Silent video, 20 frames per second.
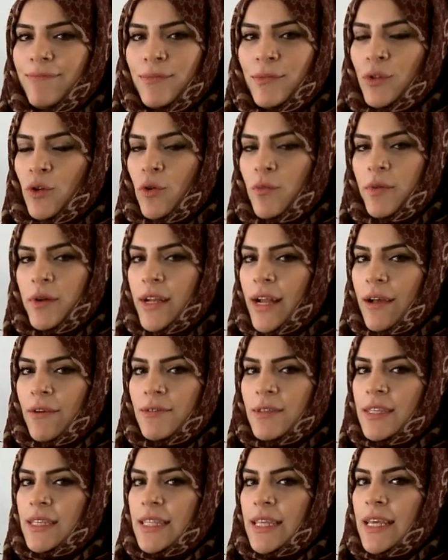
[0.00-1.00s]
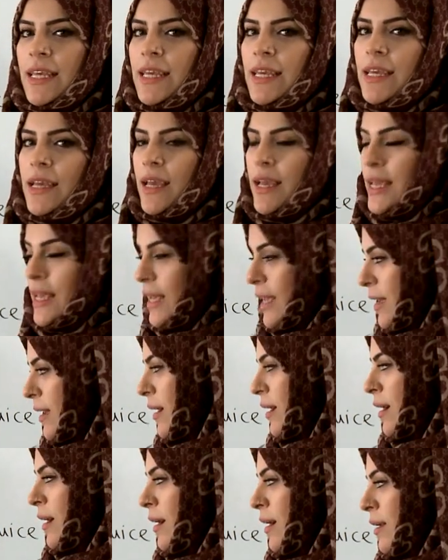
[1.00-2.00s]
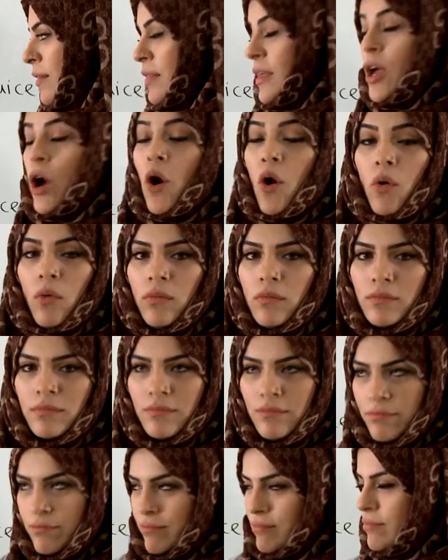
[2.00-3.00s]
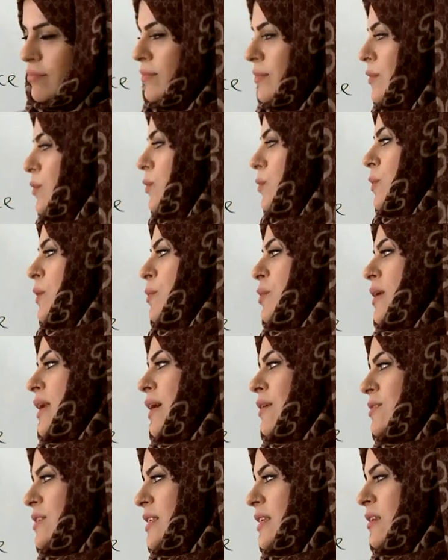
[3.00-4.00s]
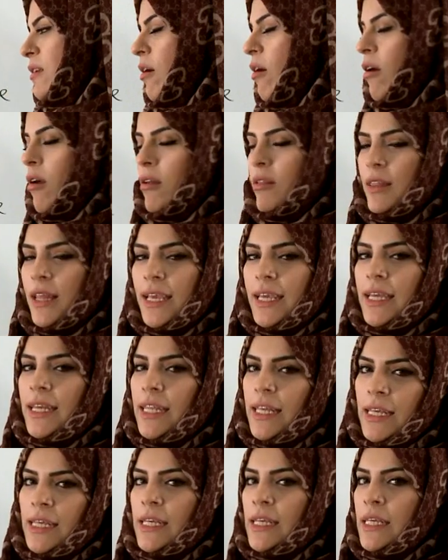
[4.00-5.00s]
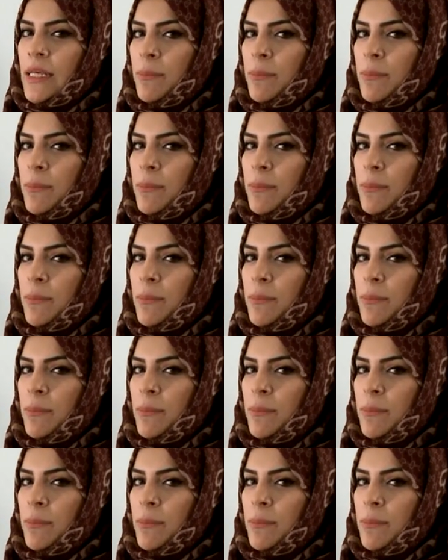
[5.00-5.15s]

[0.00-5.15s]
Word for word: Don't pronounce the, uh, the O. We pronounce it all like an E.